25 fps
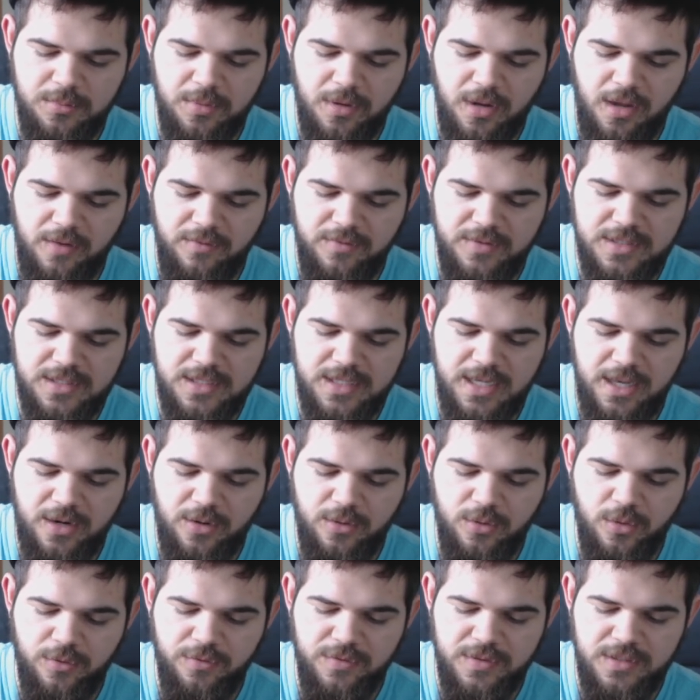but obviously I
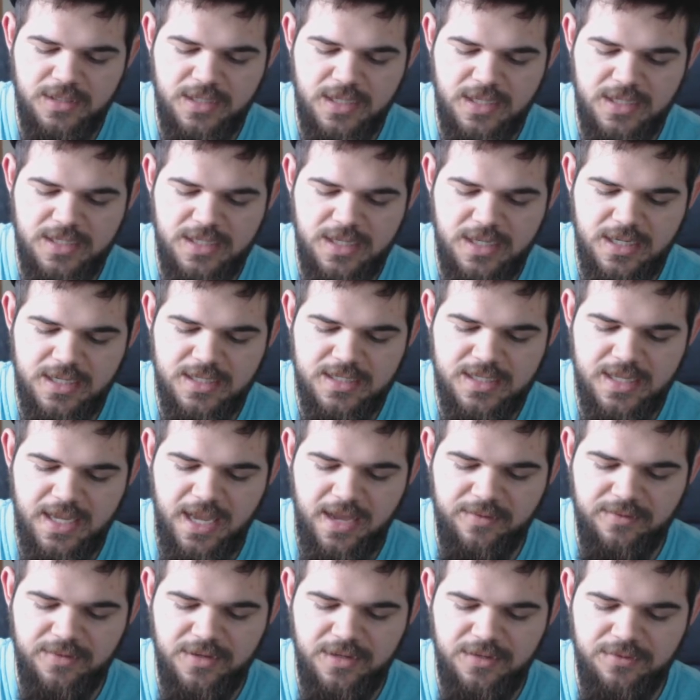don't know if it does yet because I
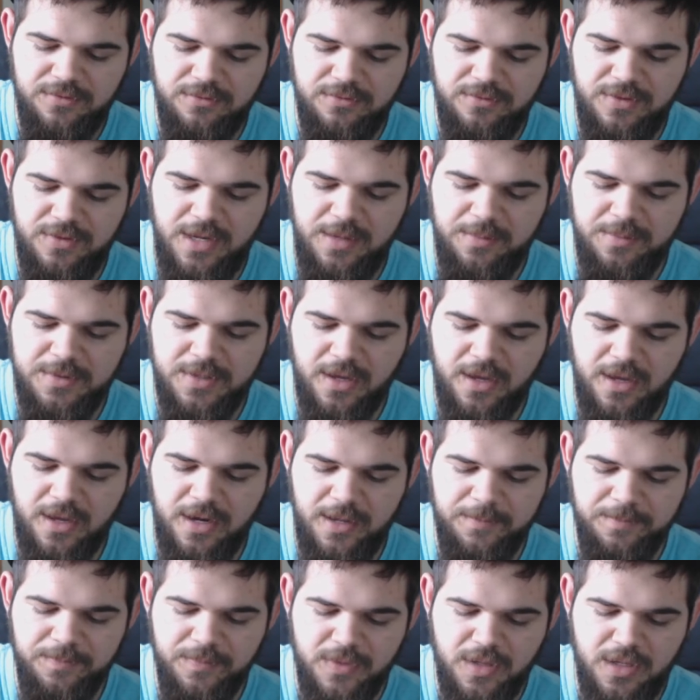haven't even vaped on
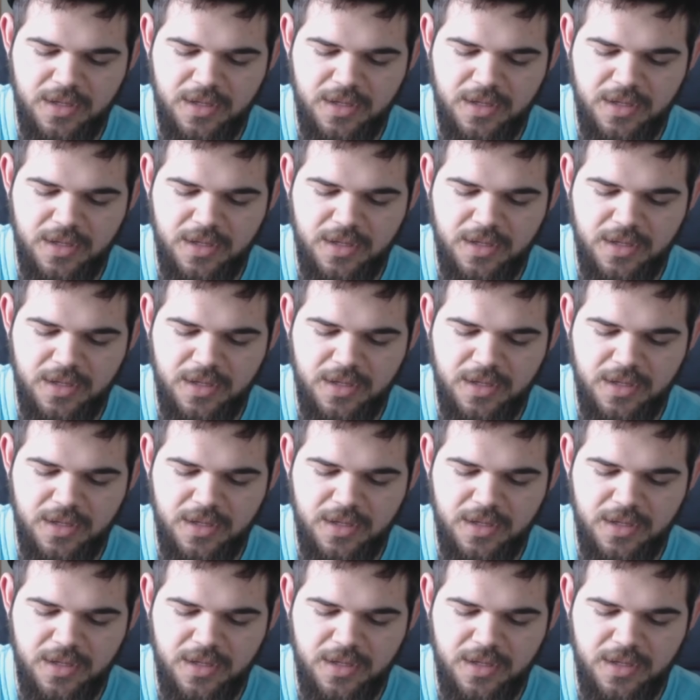it.